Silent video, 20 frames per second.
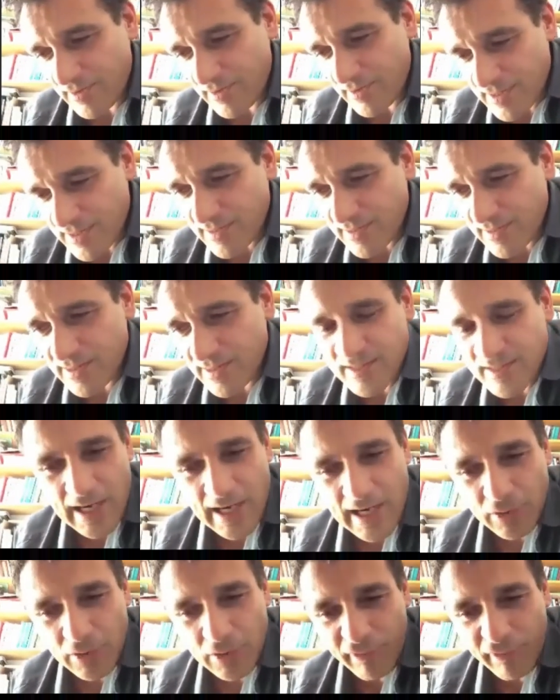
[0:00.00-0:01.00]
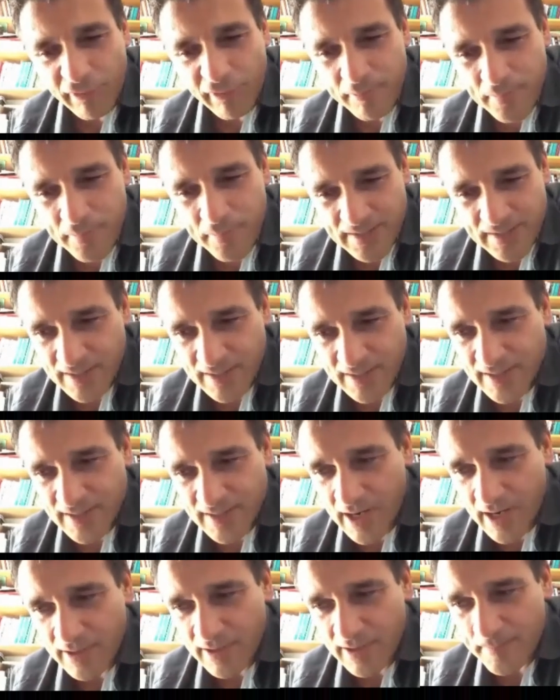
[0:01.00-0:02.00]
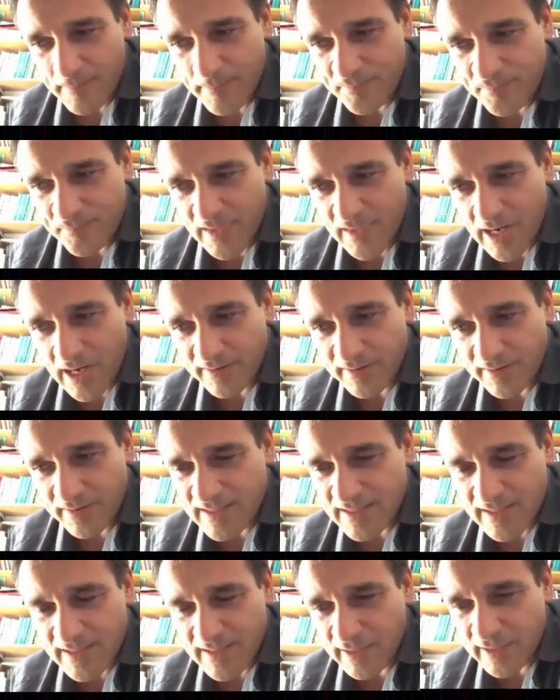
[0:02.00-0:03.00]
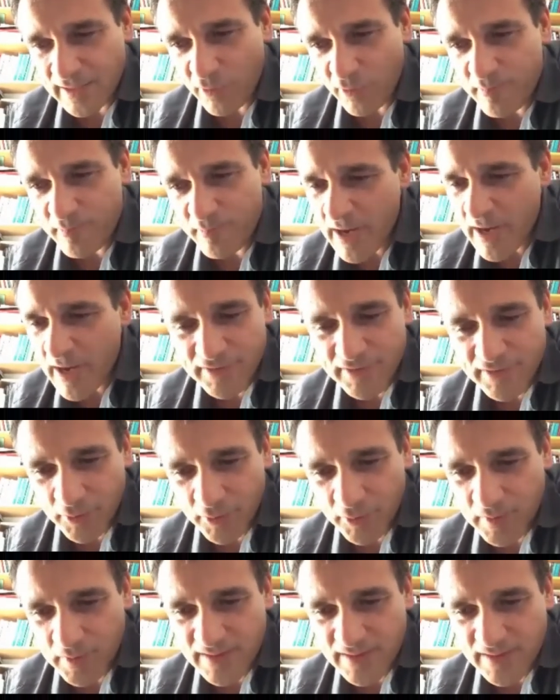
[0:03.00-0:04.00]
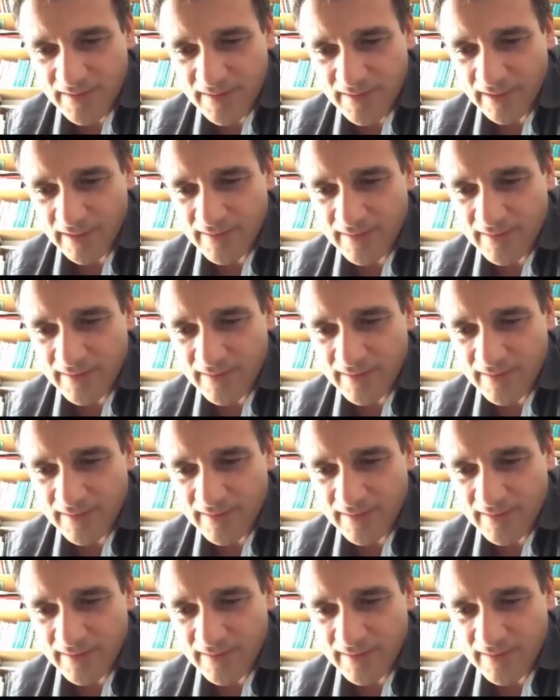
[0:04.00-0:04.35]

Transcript: these kind of pieces are these kind of masterpieces that